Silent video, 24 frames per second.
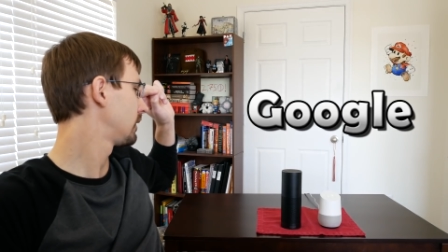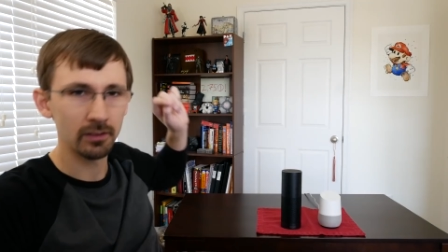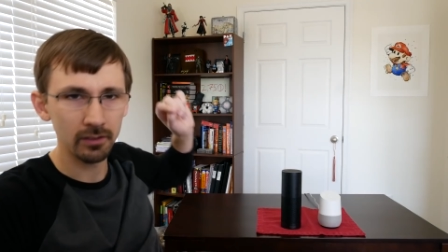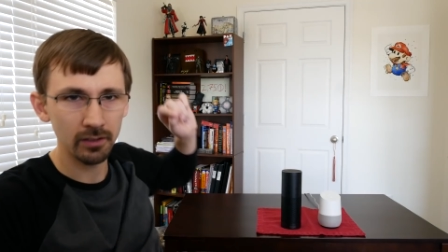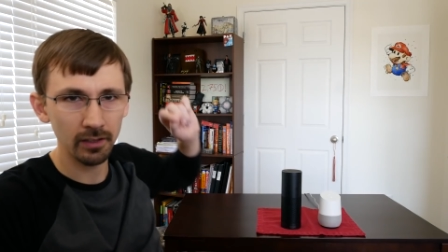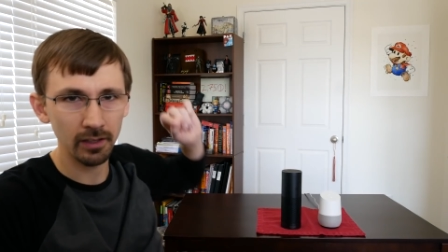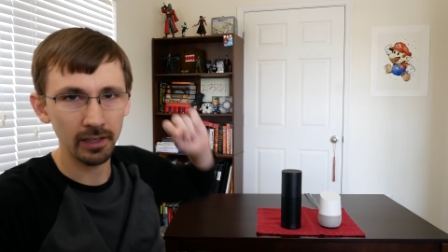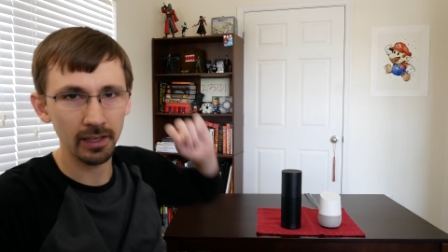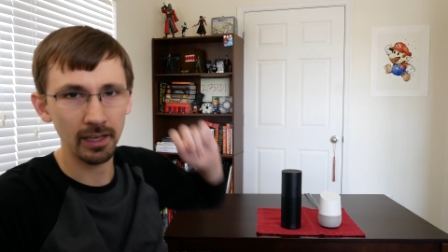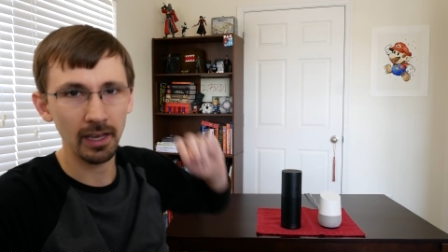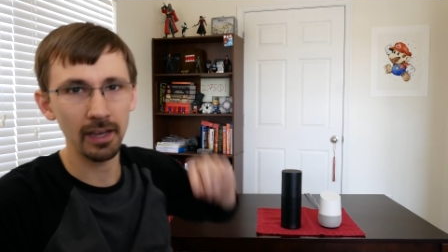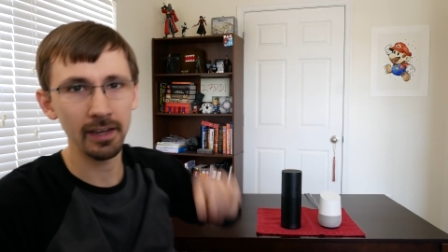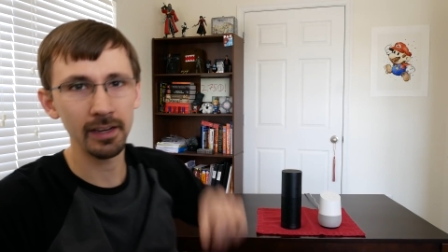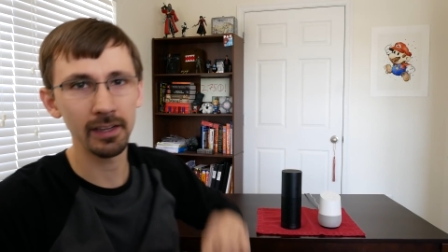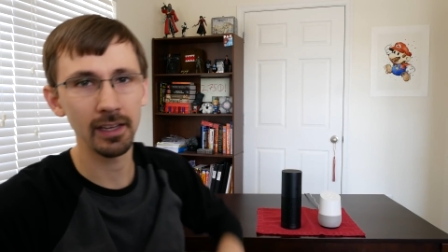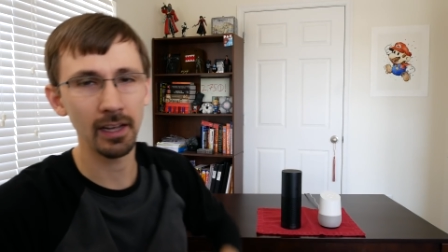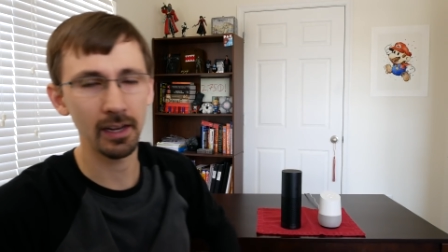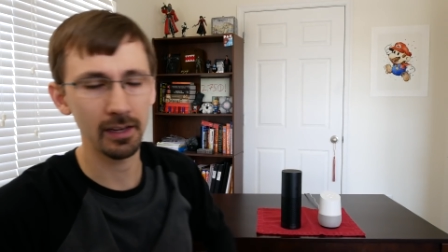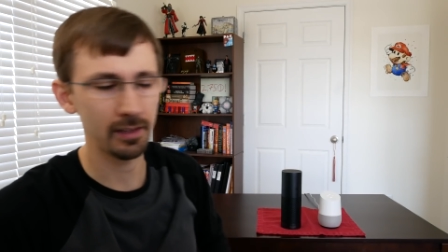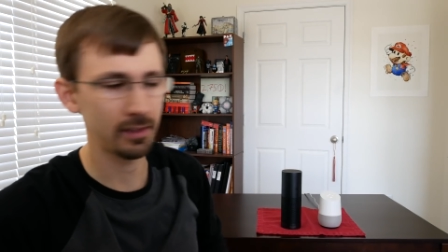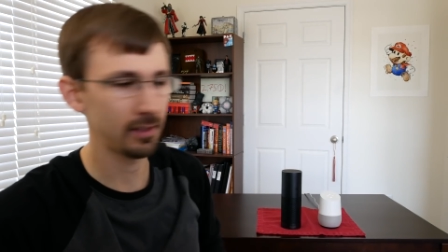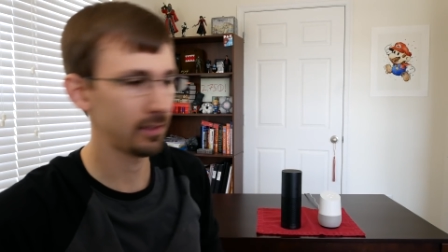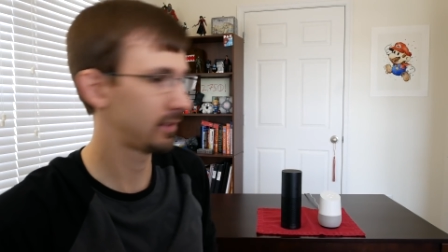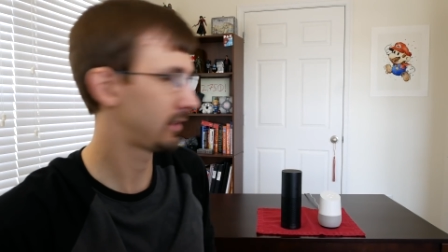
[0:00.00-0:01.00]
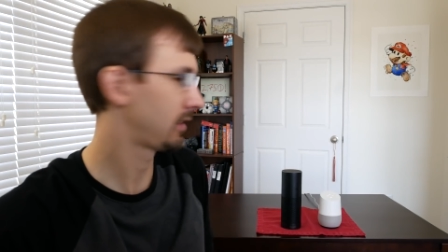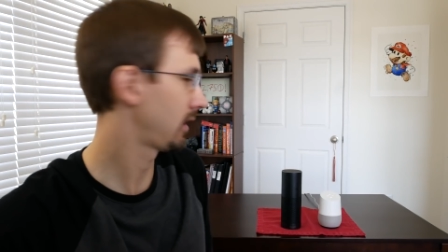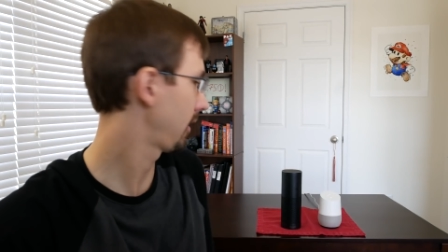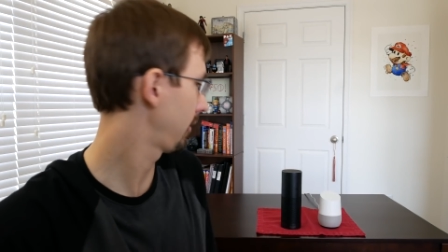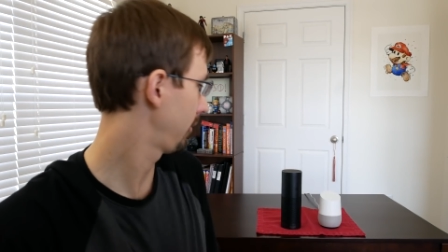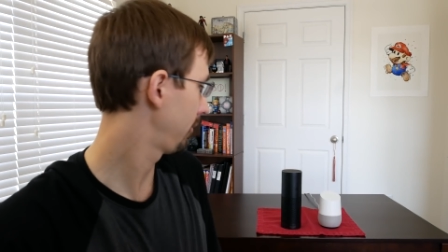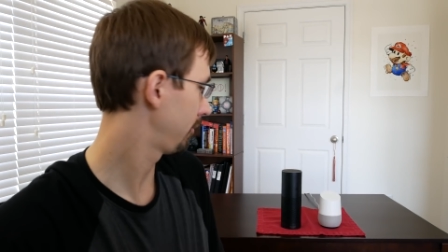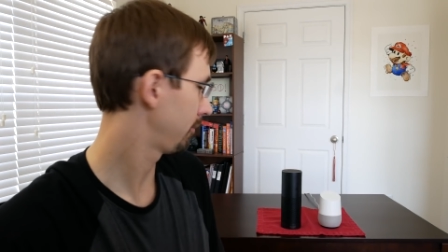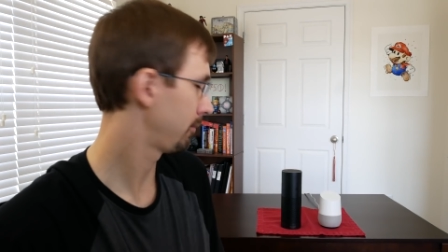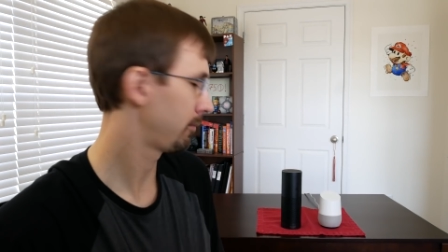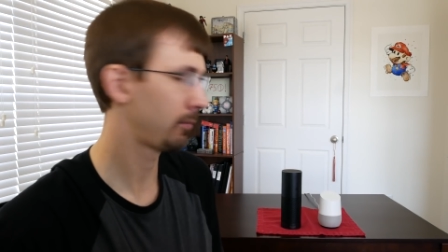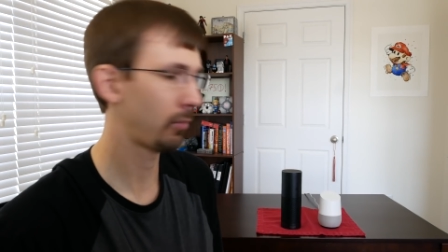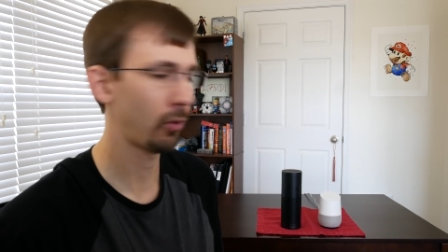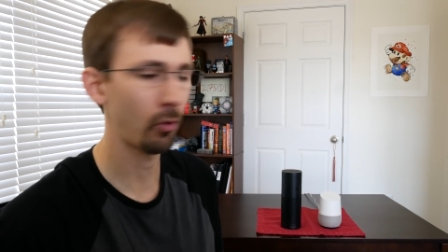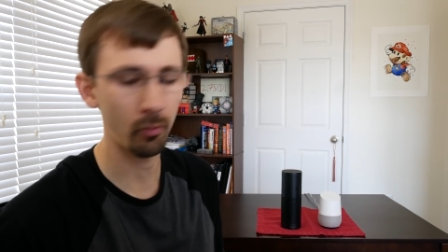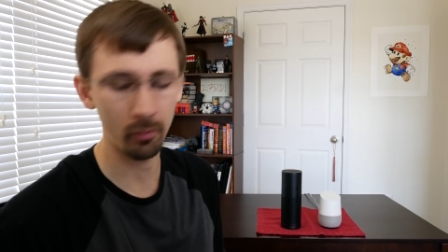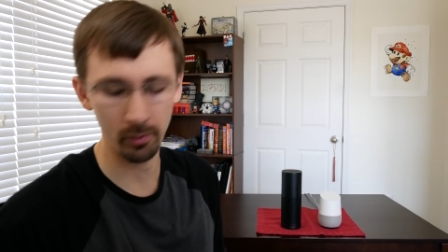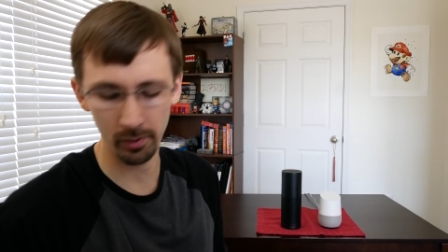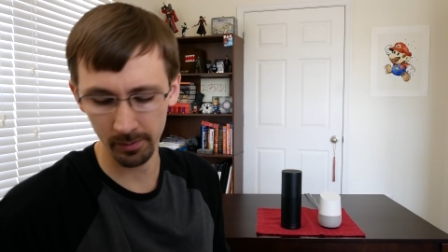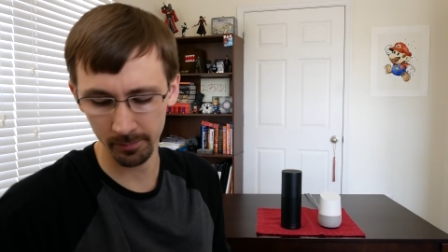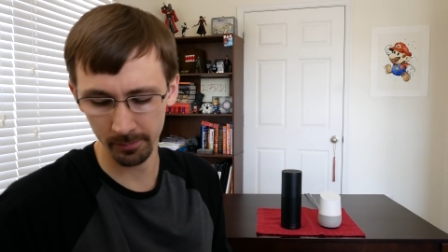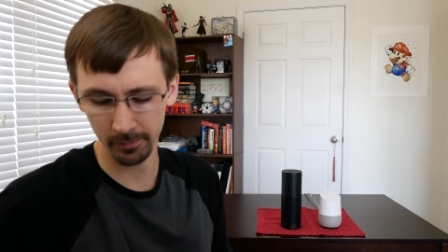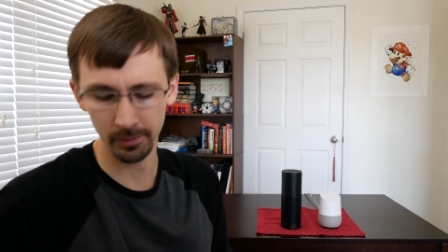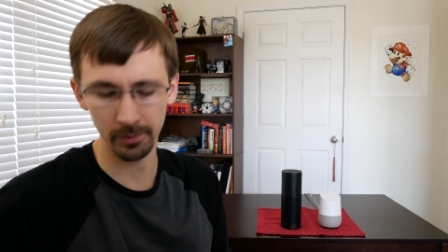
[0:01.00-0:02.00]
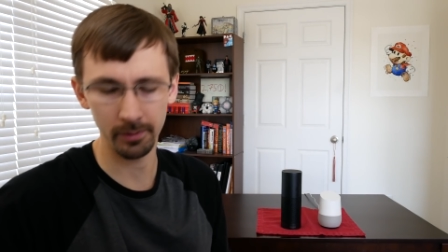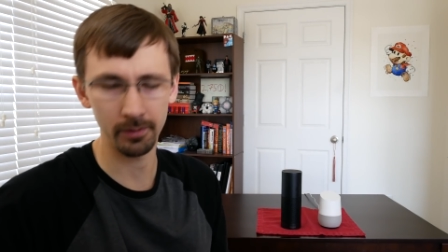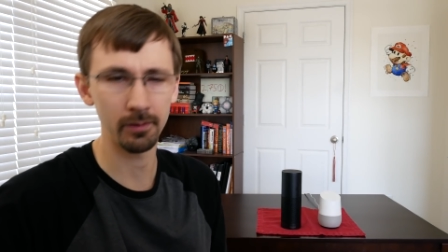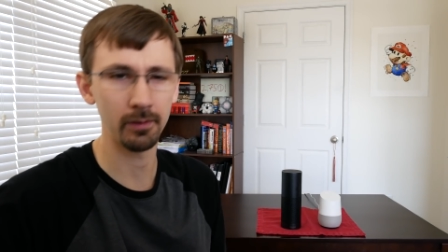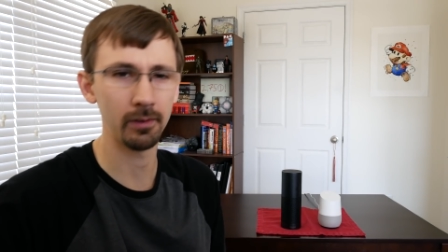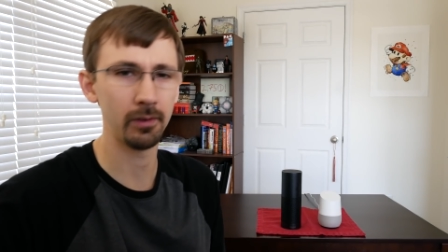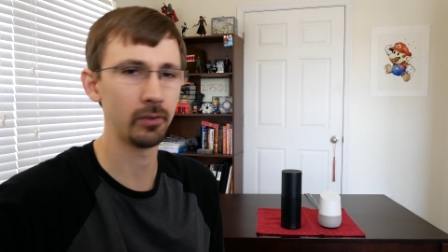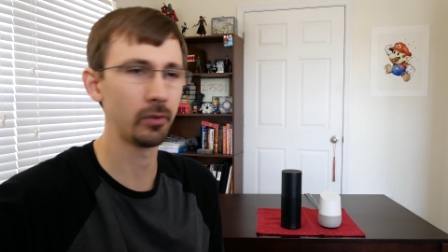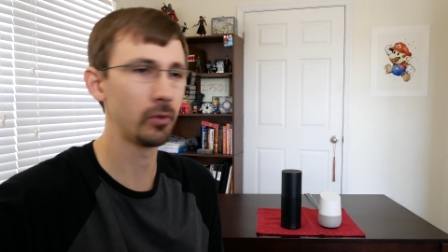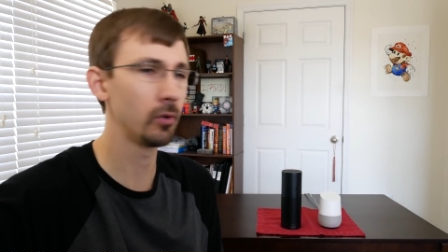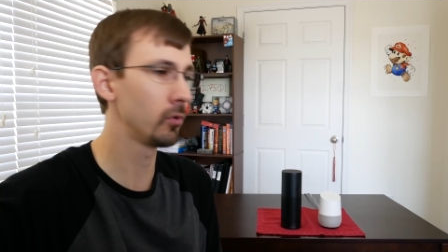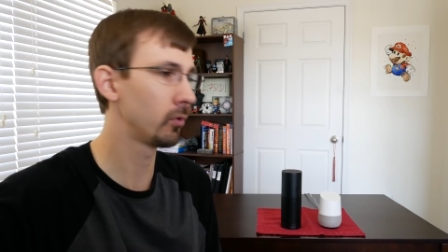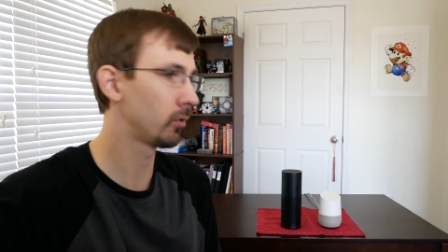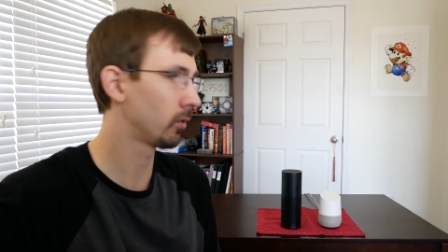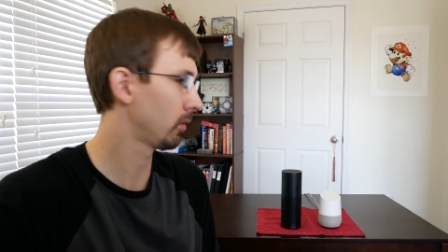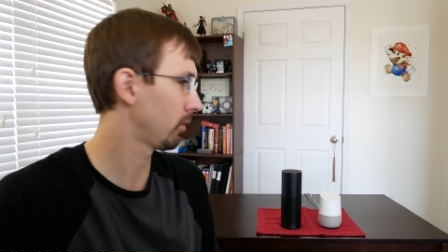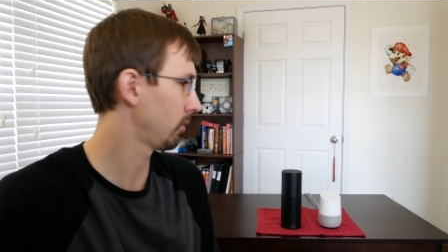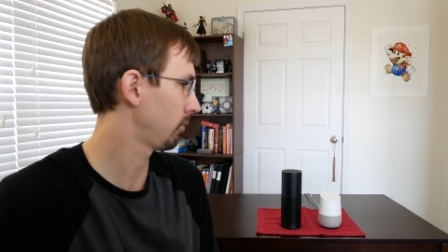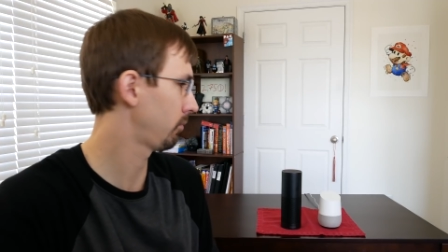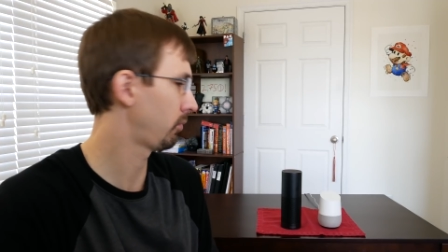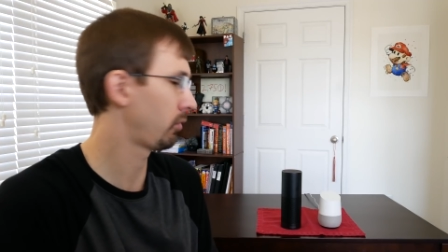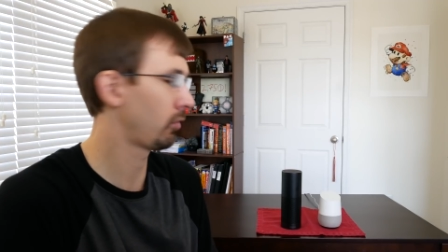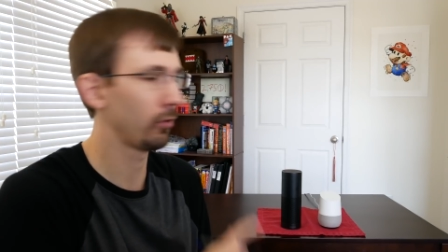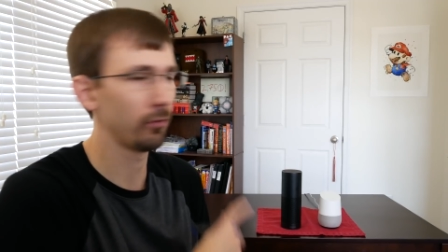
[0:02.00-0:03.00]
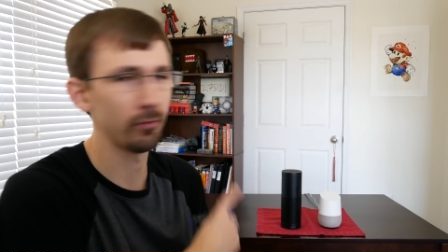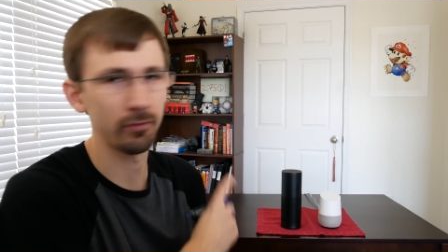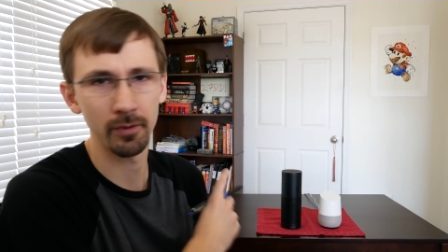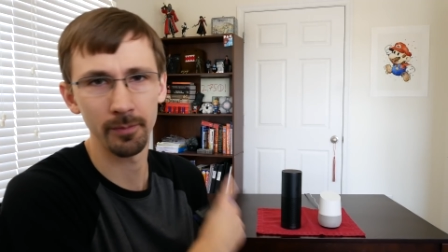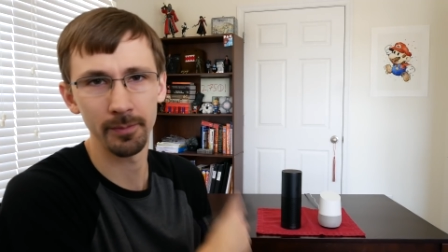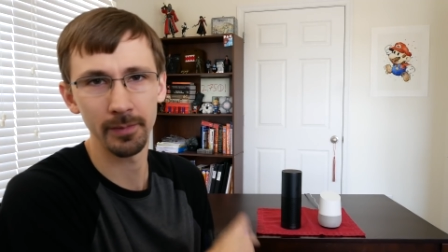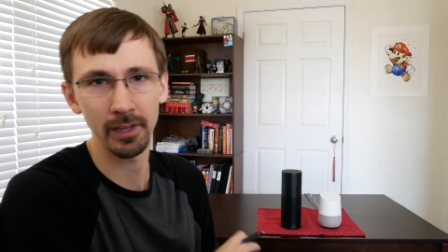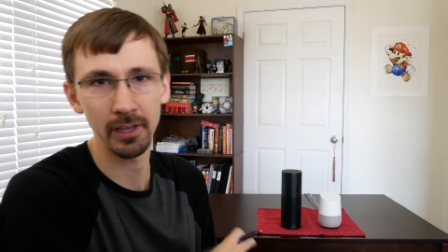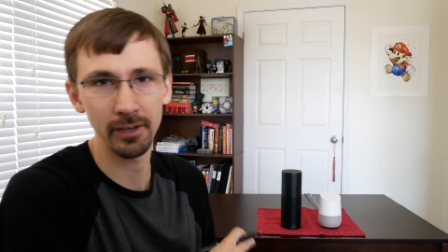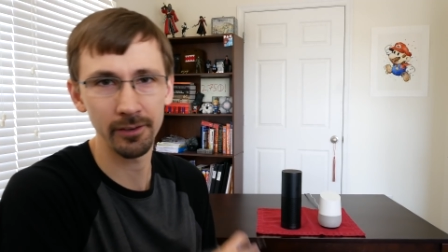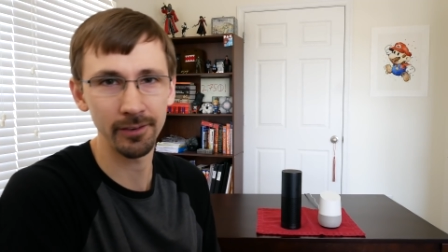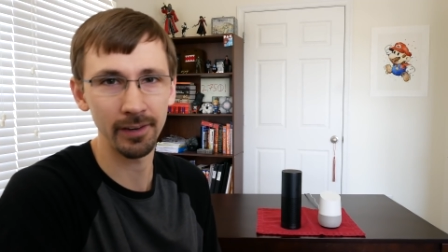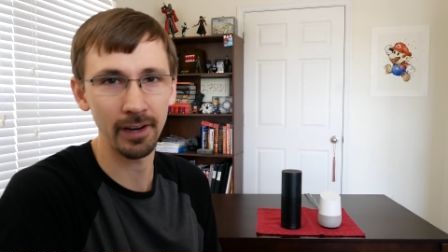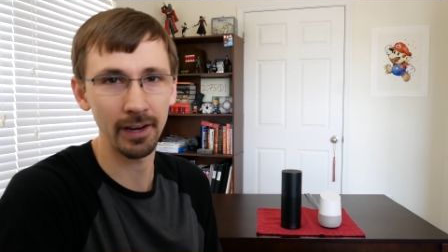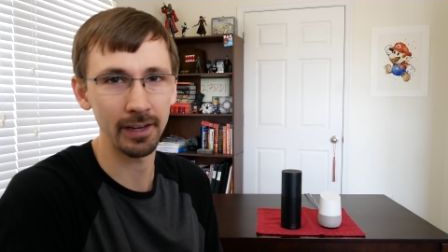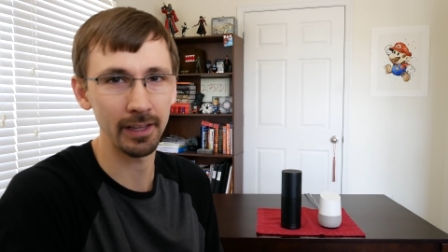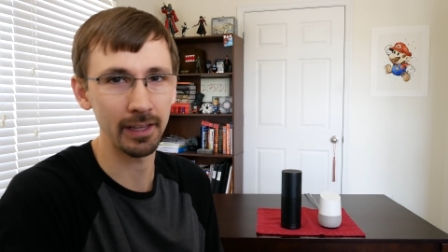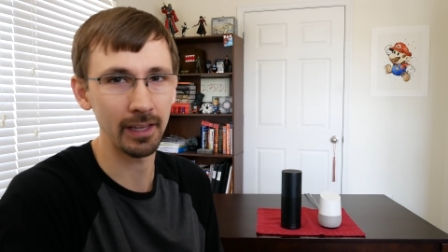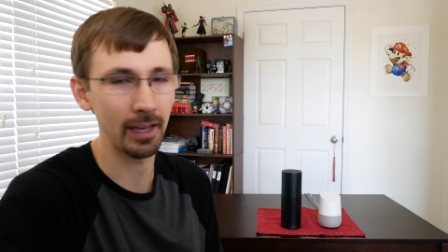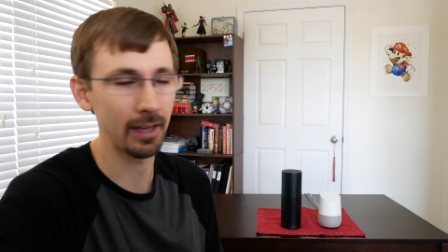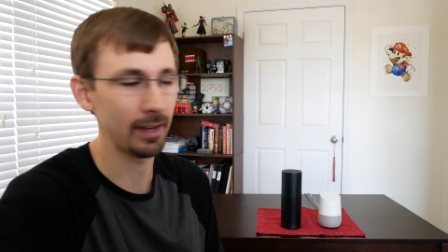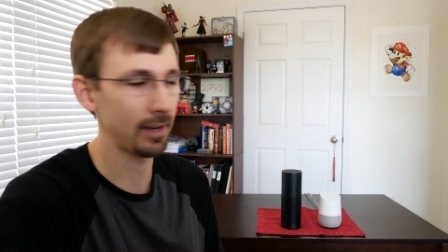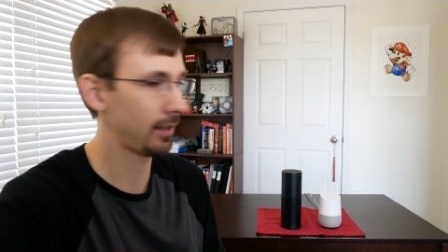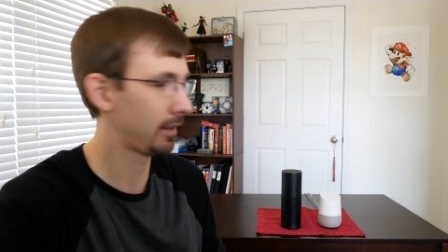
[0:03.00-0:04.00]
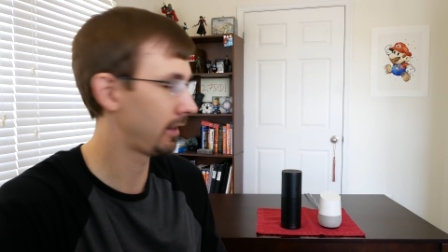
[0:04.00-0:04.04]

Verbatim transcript: So they kind of got to the same point, but Google pulled from the internet again.